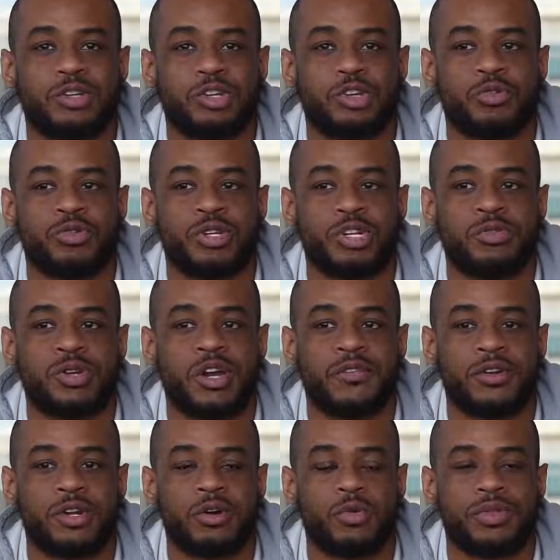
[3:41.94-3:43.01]
you never
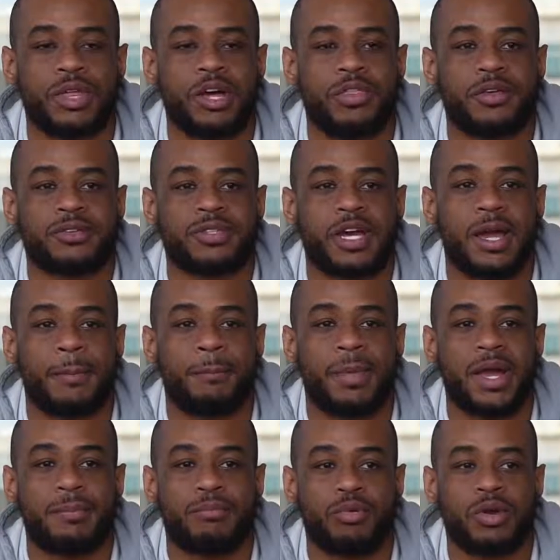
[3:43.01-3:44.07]
know what the other side
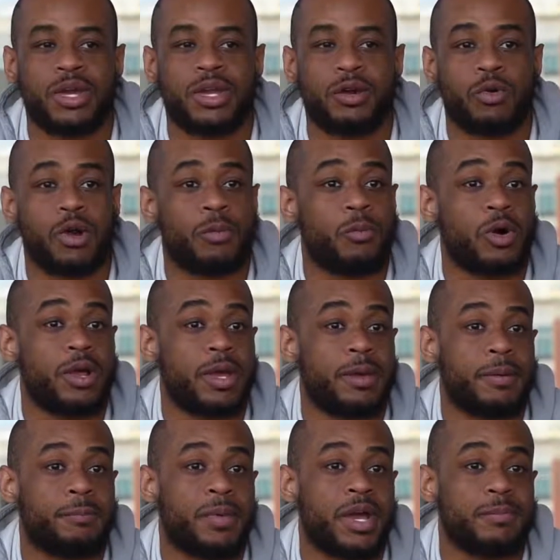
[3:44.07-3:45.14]
might bring or what
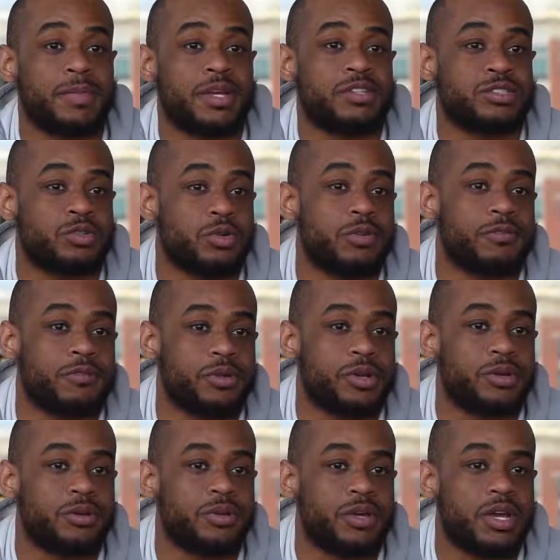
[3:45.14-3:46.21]
it might be in store for
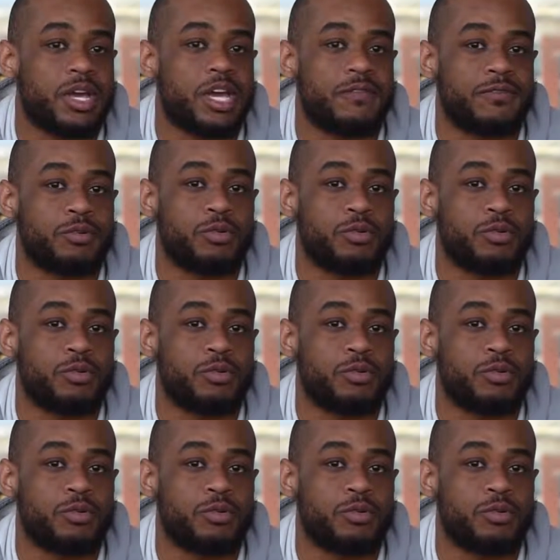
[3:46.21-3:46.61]
you. If you